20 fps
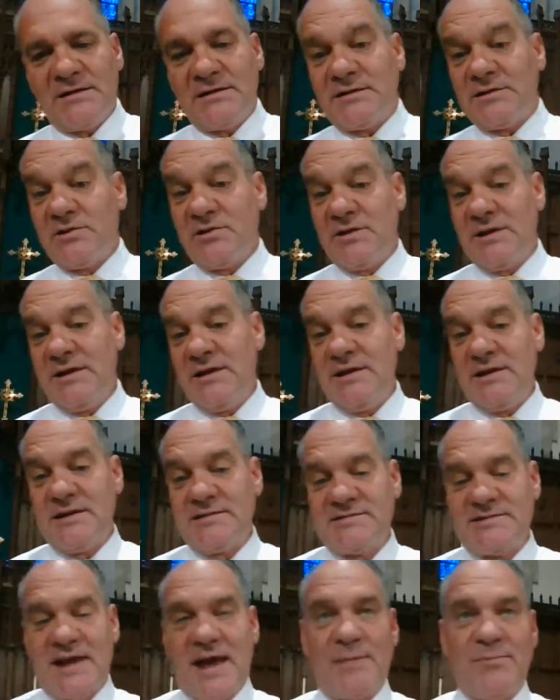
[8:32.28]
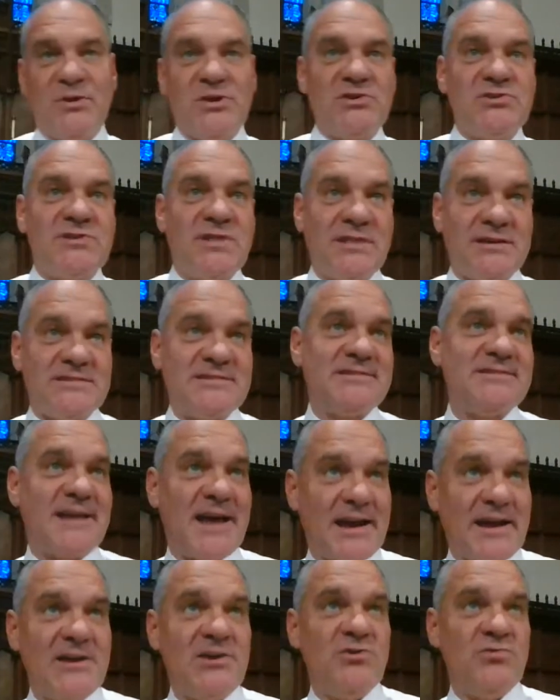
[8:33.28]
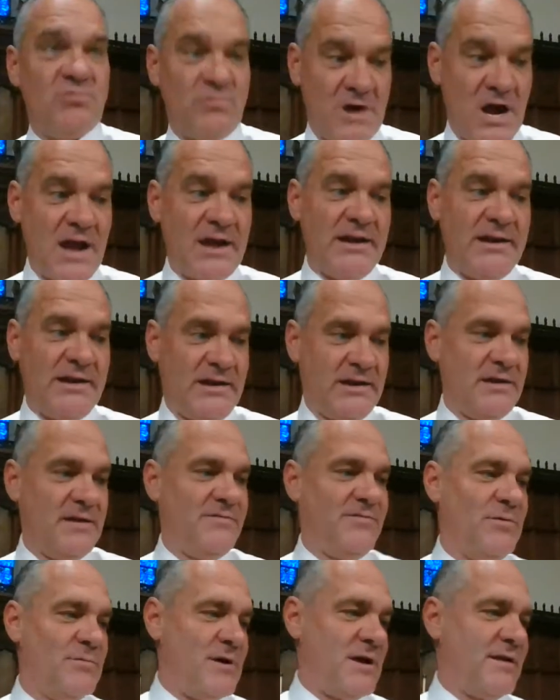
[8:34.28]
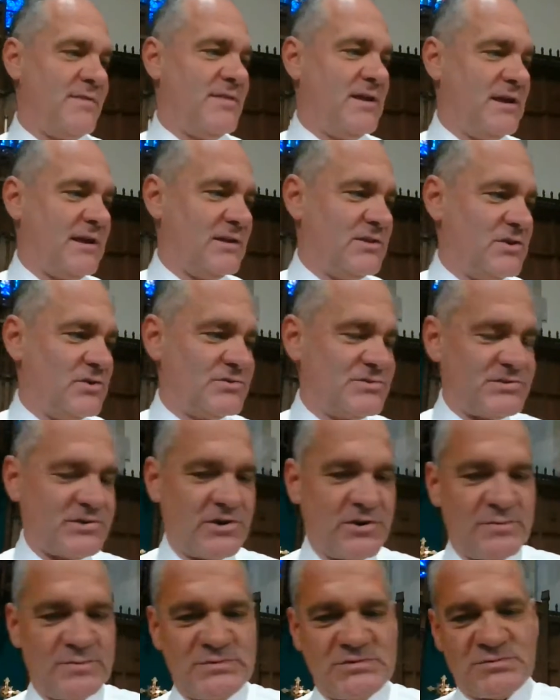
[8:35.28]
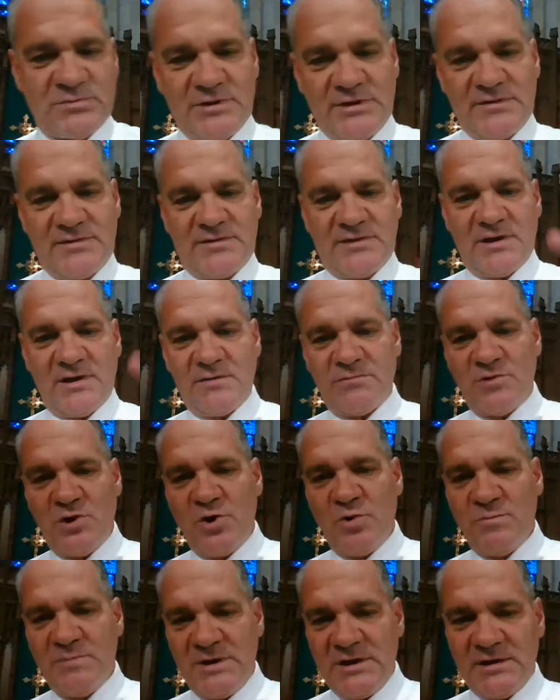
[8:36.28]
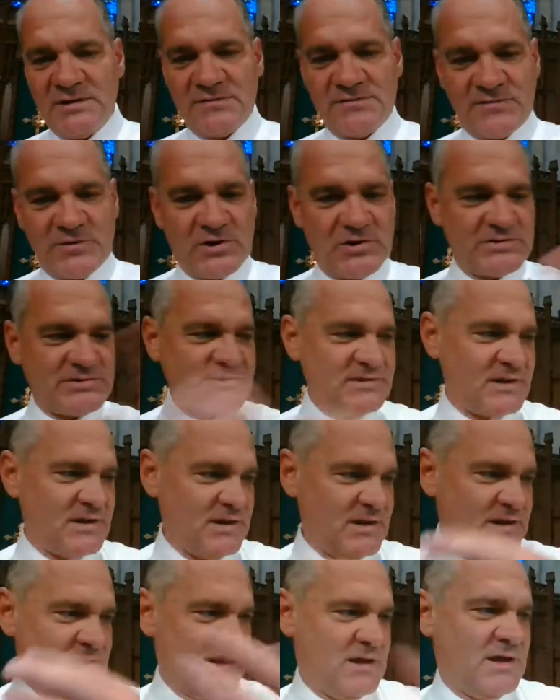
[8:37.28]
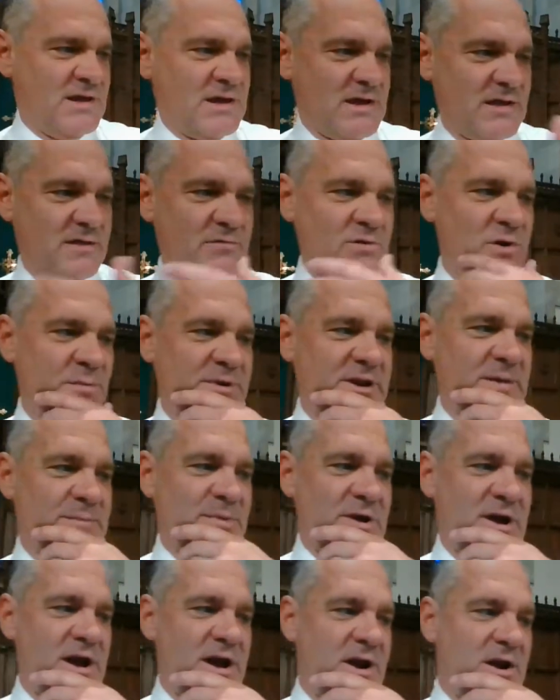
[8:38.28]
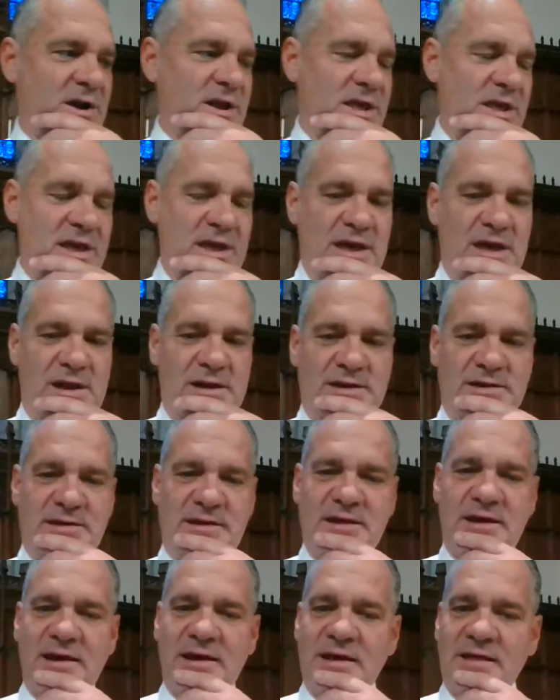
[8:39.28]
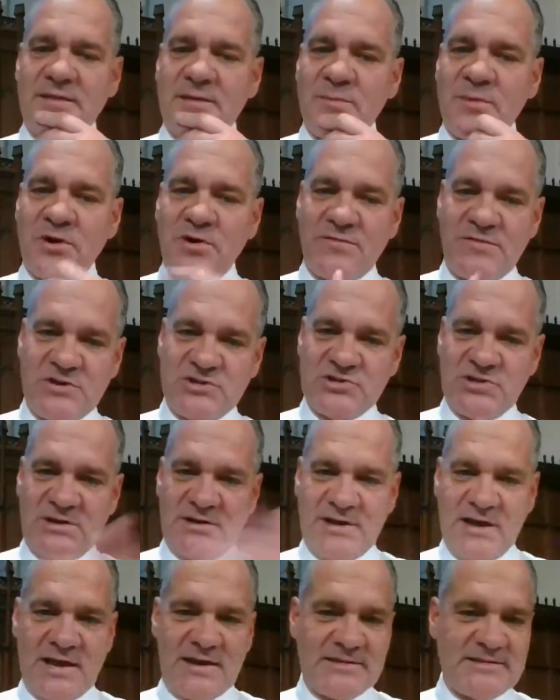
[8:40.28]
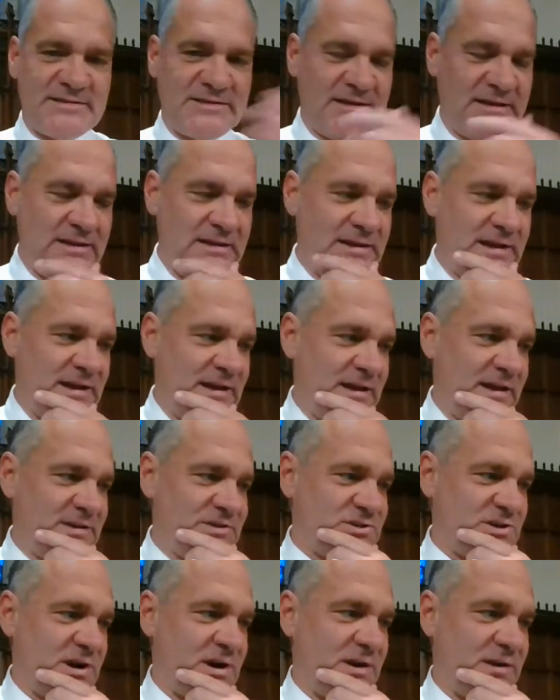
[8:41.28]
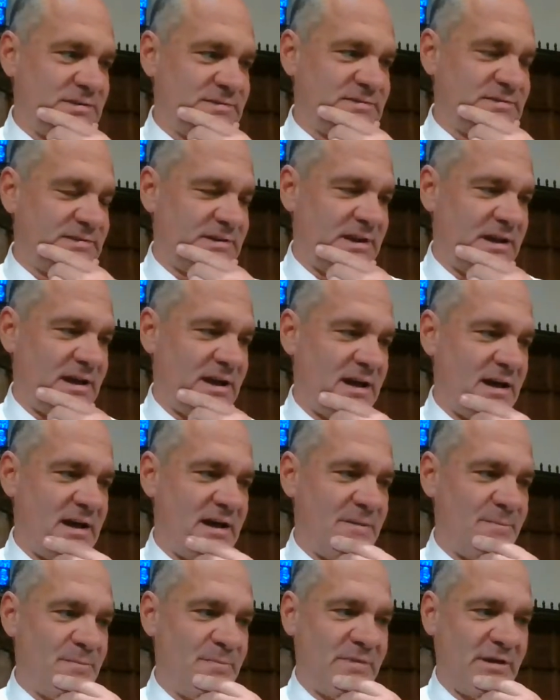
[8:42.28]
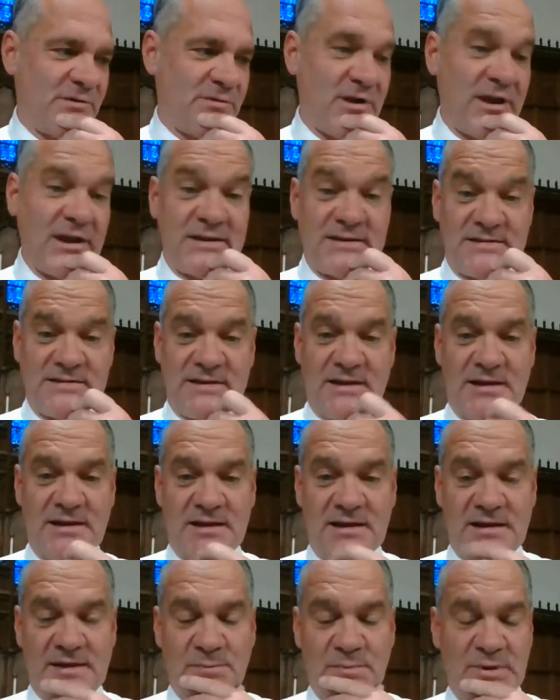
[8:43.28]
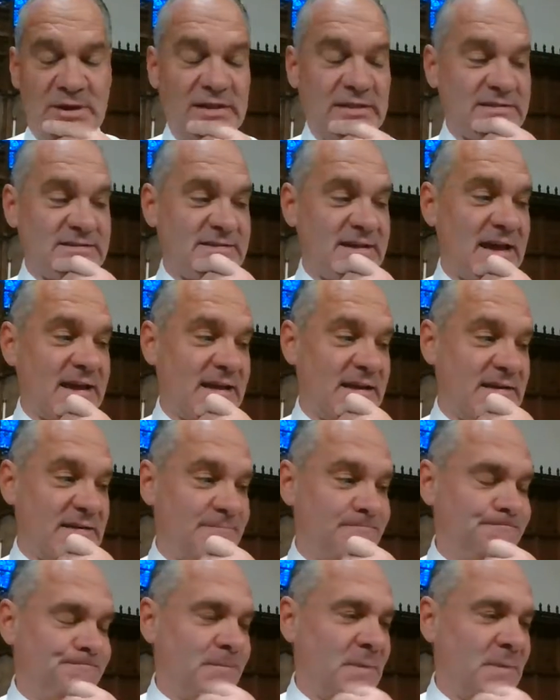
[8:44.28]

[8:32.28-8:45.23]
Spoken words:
Clearly established the Second Reich, if you want to think in those terms, with Rome being the first, the Roman Empire, and the Merovingian dynasty, and Charles the Great being the second.